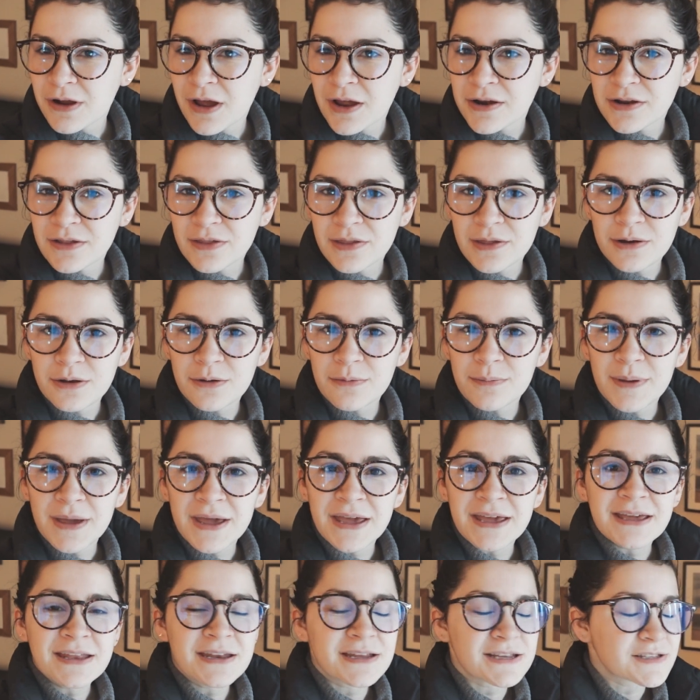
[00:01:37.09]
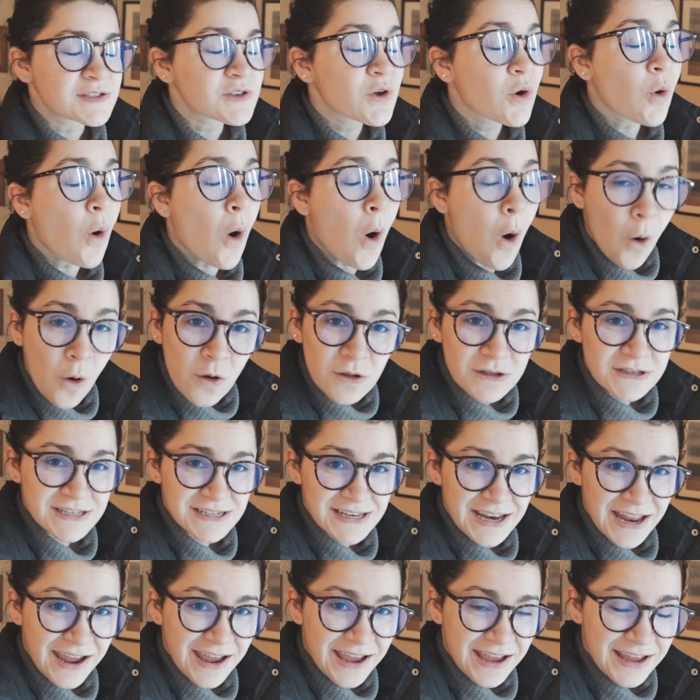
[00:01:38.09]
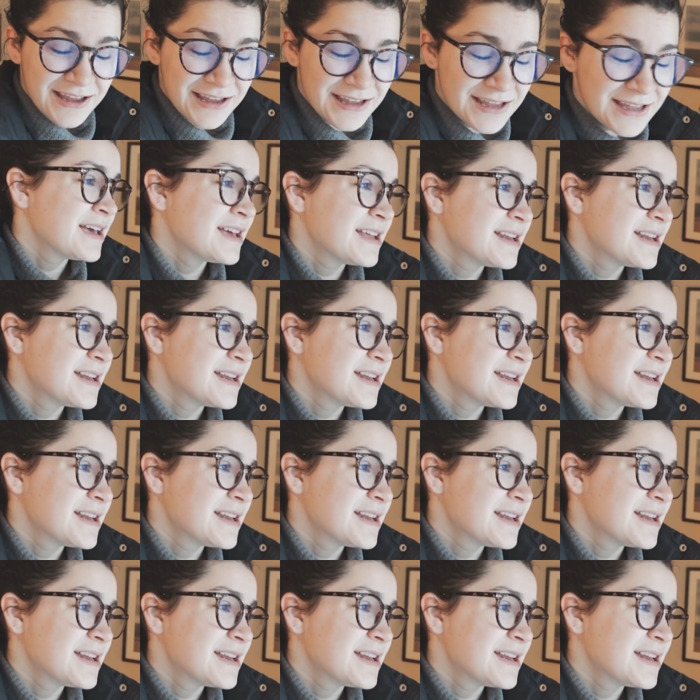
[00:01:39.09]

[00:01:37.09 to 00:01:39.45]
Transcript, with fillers: around a little bit. It is cold today.